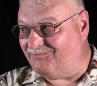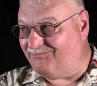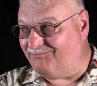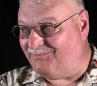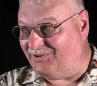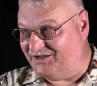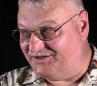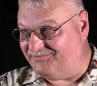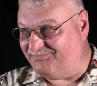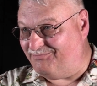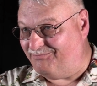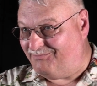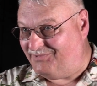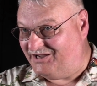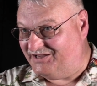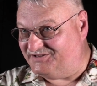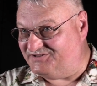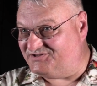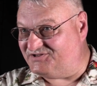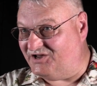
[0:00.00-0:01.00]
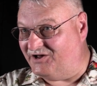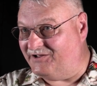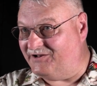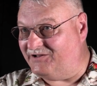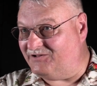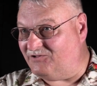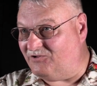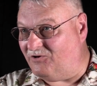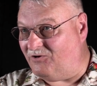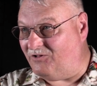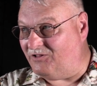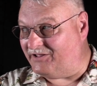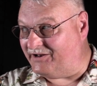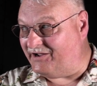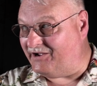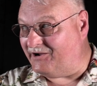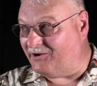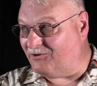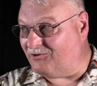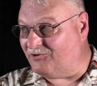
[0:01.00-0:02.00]
my my son-in-law and
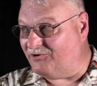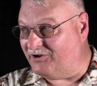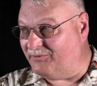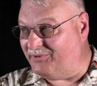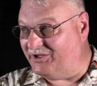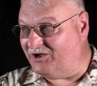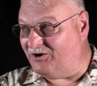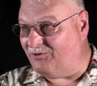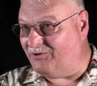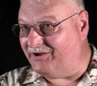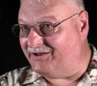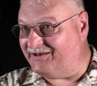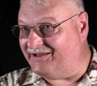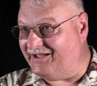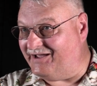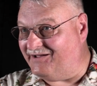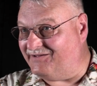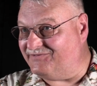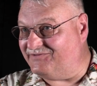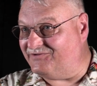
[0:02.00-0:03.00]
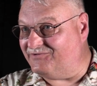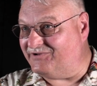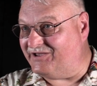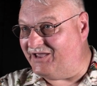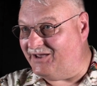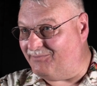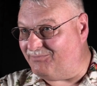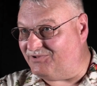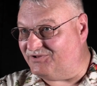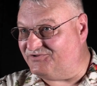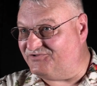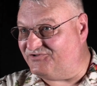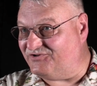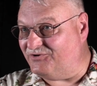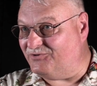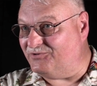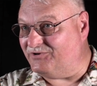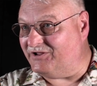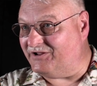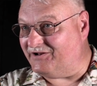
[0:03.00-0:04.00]
I are going to be going down to Camp
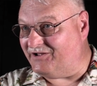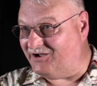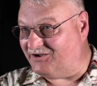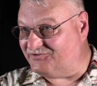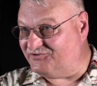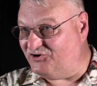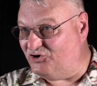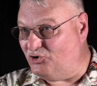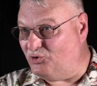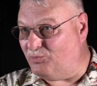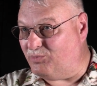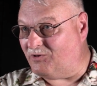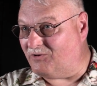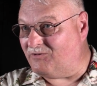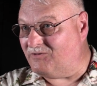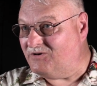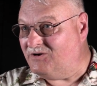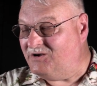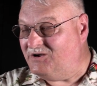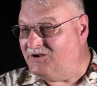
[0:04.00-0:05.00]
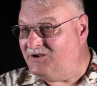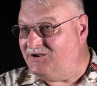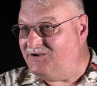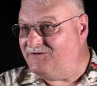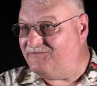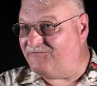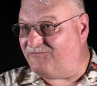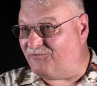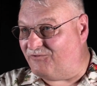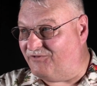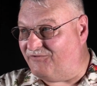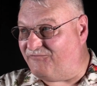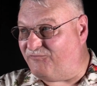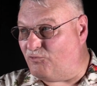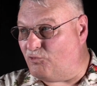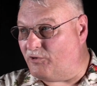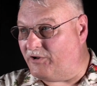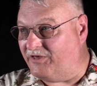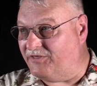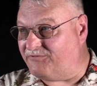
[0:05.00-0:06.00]
Lejeune in October for the
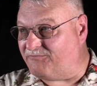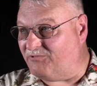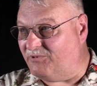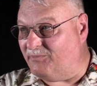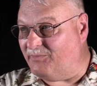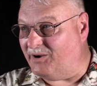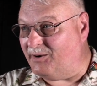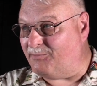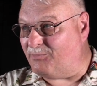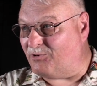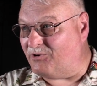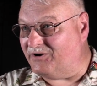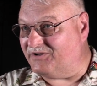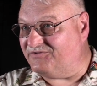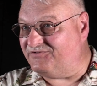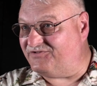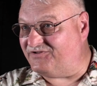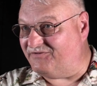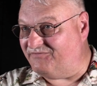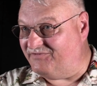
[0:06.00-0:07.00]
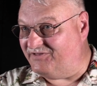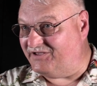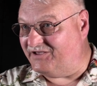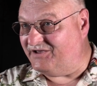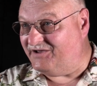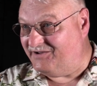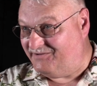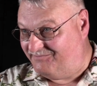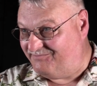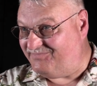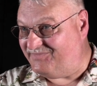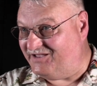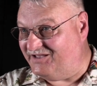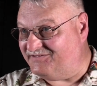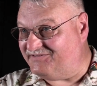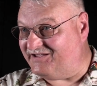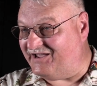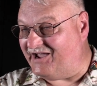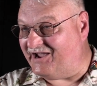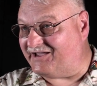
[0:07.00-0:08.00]
fortieth remembrance of the um, the
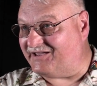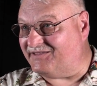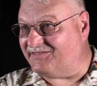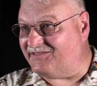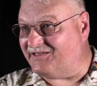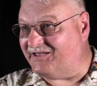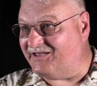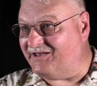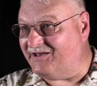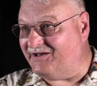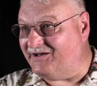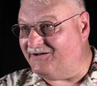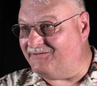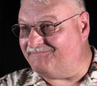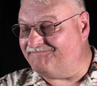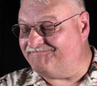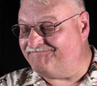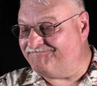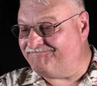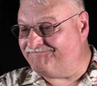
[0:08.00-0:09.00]
attack at the um,